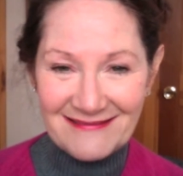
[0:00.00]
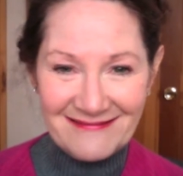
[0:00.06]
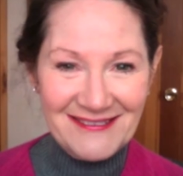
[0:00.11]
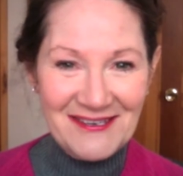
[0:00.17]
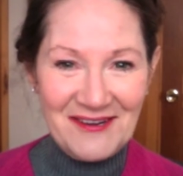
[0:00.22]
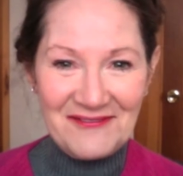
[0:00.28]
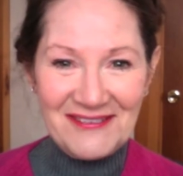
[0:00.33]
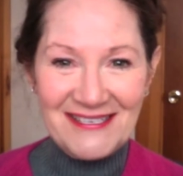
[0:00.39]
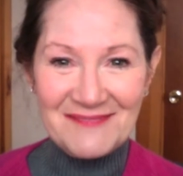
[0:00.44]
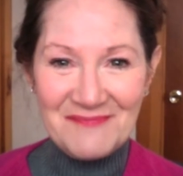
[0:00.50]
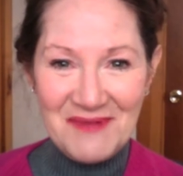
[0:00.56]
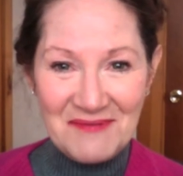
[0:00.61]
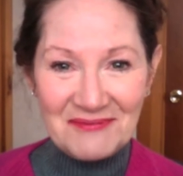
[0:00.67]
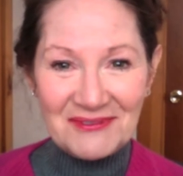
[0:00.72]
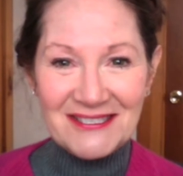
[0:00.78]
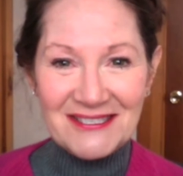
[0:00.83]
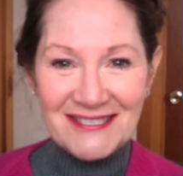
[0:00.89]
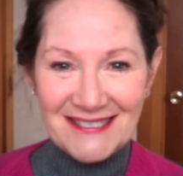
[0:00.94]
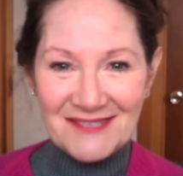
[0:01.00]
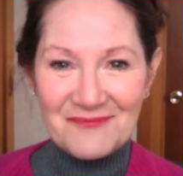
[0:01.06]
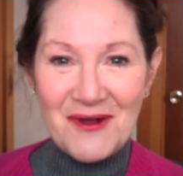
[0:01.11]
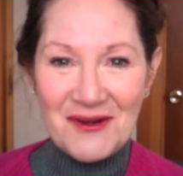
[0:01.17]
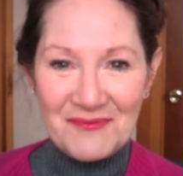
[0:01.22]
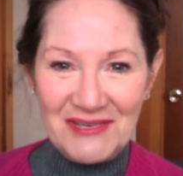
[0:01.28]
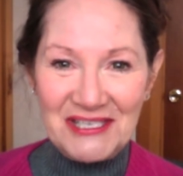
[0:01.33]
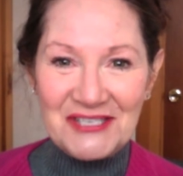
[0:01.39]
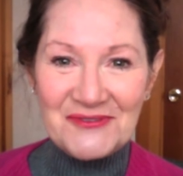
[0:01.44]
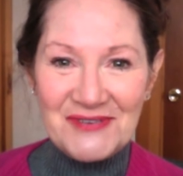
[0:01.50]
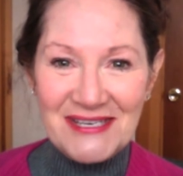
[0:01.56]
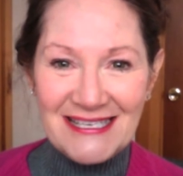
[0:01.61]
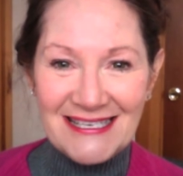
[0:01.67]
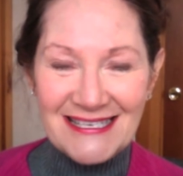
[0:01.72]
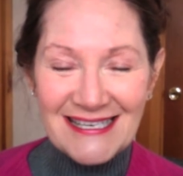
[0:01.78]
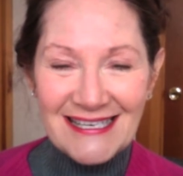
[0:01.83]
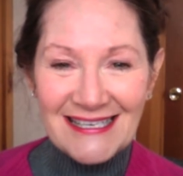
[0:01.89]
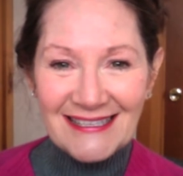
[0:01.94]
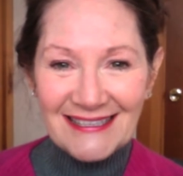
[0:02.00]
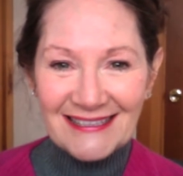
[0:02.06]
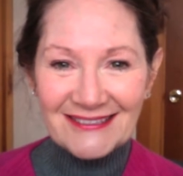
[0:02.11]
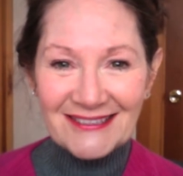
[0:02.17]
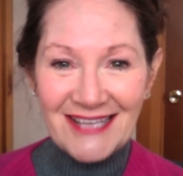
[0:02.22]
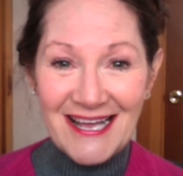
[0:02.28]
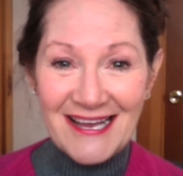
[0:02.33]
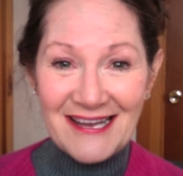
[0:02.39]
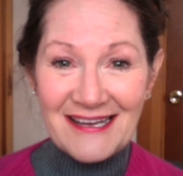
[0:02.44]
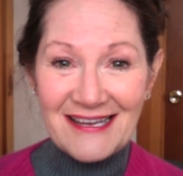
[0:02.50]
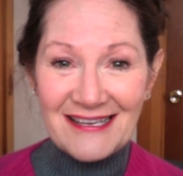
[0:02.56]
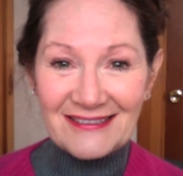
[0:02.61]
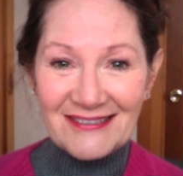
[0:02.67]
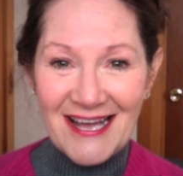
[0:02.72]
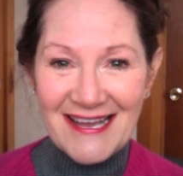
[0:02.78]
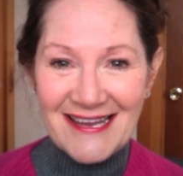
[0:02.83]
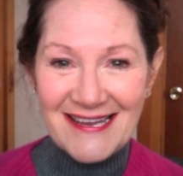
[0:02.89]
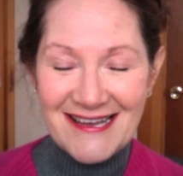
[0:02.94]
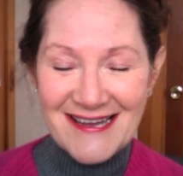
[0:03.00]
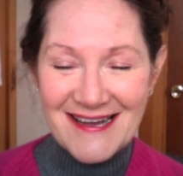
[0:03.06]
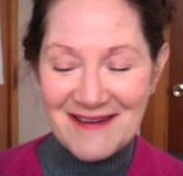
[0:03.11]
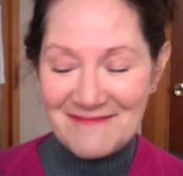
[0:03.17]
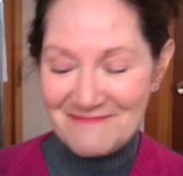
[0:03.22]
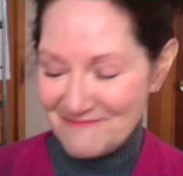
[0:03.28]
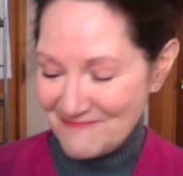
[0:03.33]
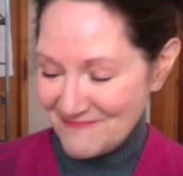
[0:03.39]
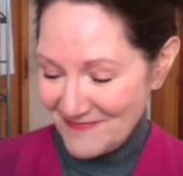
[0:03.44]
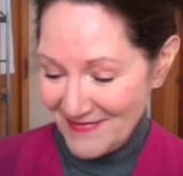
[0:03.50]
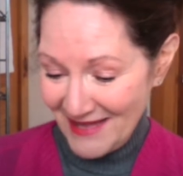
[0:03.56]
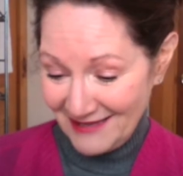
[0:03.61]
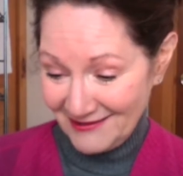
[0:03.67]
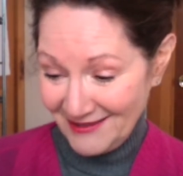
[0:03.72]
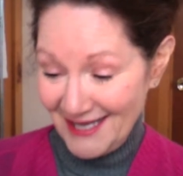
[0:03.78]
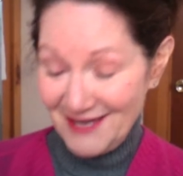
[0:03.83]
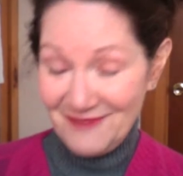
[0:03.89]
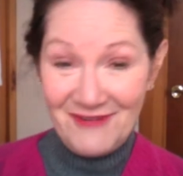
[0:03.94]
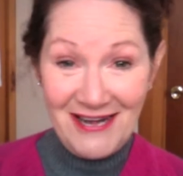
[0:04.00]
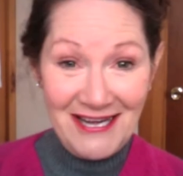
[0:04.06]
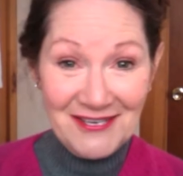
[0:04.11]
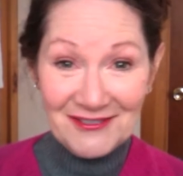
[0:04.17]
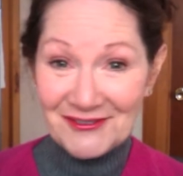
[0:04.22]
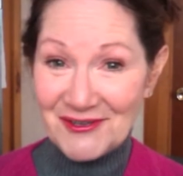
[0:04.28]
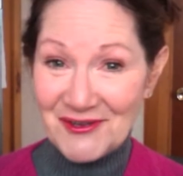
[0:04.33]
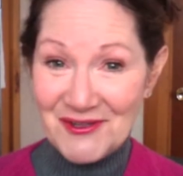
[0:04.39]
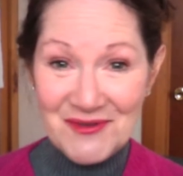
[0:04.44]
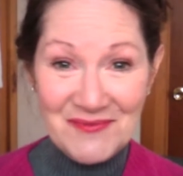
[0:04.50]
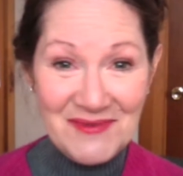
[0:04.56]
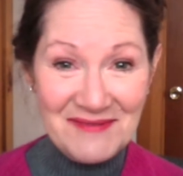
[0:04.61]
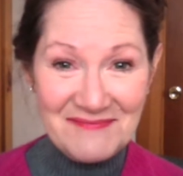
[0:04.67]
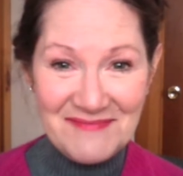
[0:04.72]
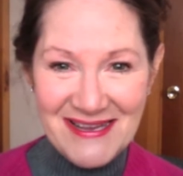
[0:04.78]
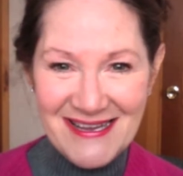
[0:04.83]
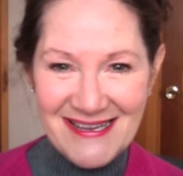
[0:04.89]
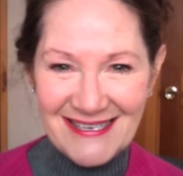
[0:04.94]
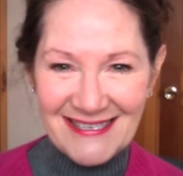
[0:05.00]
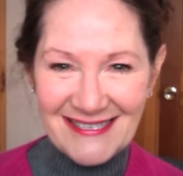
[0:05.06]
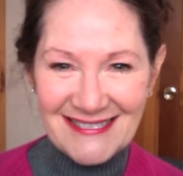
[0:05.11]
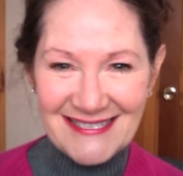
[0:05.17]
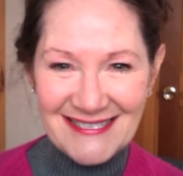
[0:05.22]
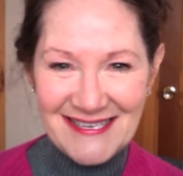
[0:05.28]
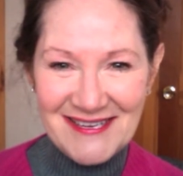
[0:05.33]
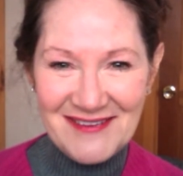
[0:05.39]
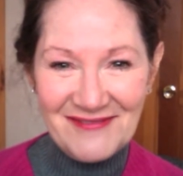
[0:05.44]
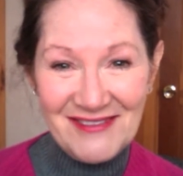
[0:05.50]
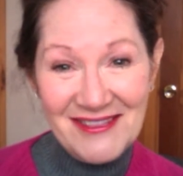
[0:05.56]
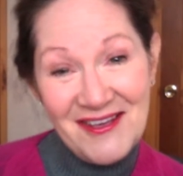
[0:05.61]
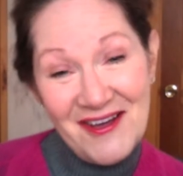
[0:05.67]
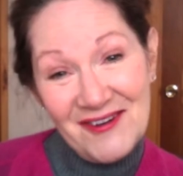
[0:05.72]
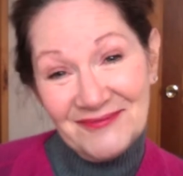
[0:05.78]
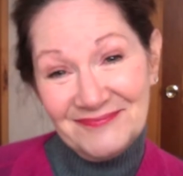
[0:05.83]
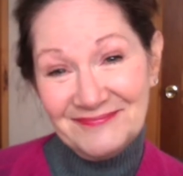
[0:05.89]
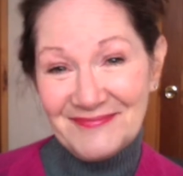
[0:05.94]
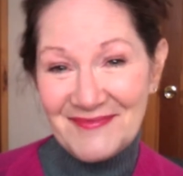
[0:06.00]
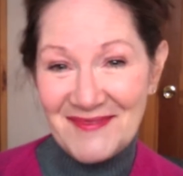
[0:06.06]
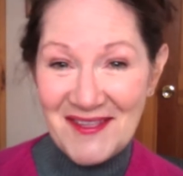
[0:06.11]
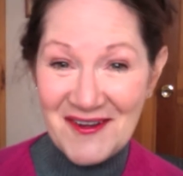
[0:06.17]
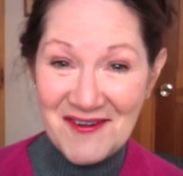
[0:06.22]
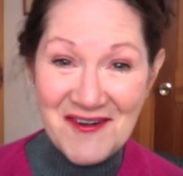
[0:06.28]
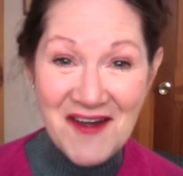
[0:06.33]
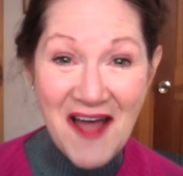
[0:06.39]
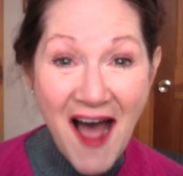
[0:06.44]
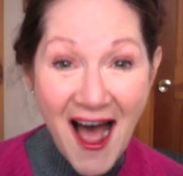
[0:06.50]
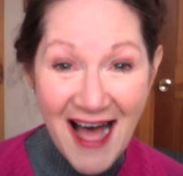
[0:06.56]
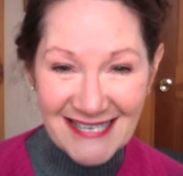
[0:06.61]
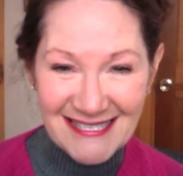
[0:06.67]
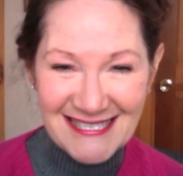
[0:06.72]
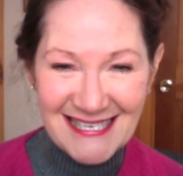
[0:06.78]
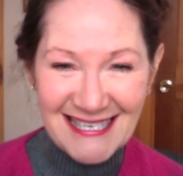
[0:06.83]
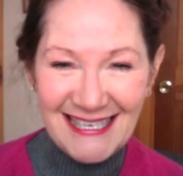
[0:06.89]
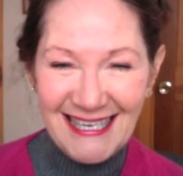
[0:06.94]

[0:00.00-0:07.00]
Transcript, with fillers: You know, these people just want to be treated like like um, like regular human beings, even though they're not.